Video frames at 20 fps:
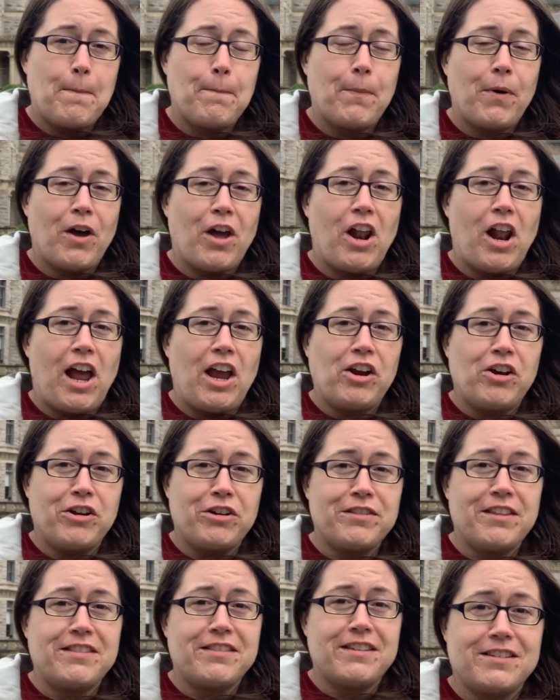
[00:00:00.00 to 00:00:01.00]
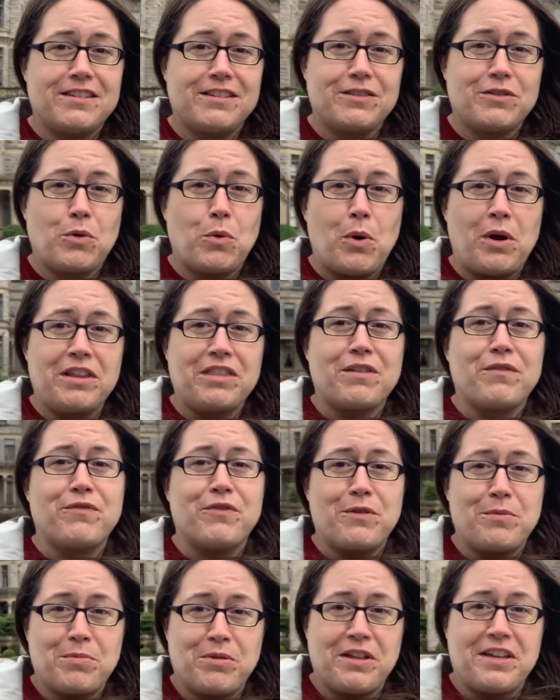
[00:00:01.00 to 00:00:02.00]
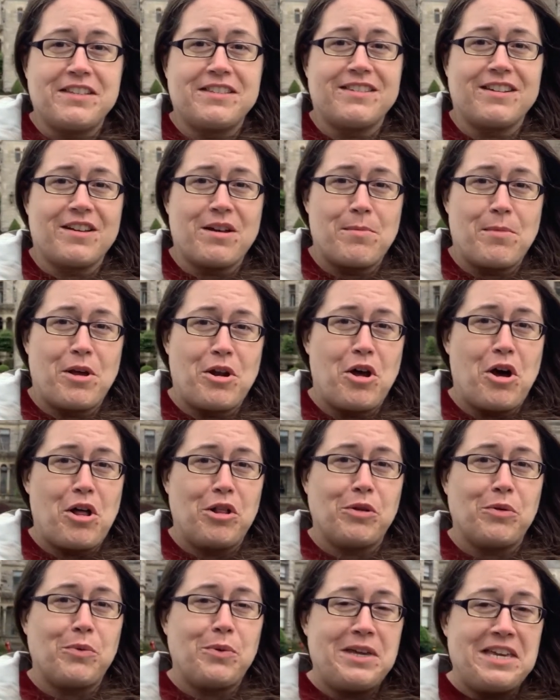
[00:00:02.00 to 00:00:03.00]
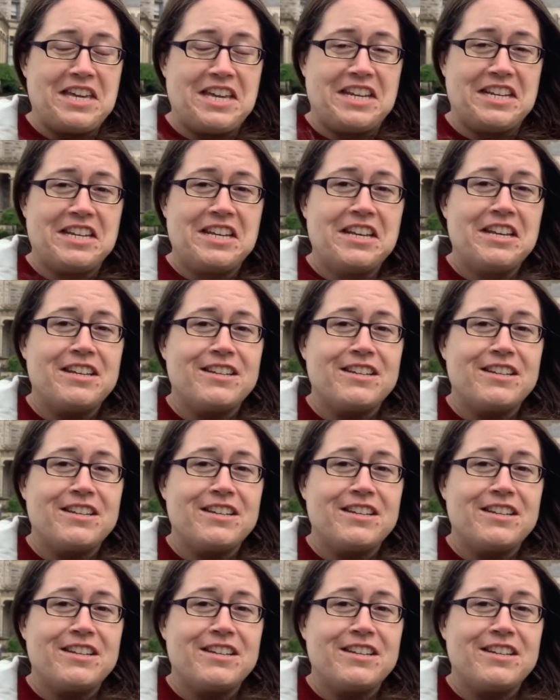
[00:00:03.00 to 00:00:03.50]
but I heard that is quite the fun place to come on Halloween.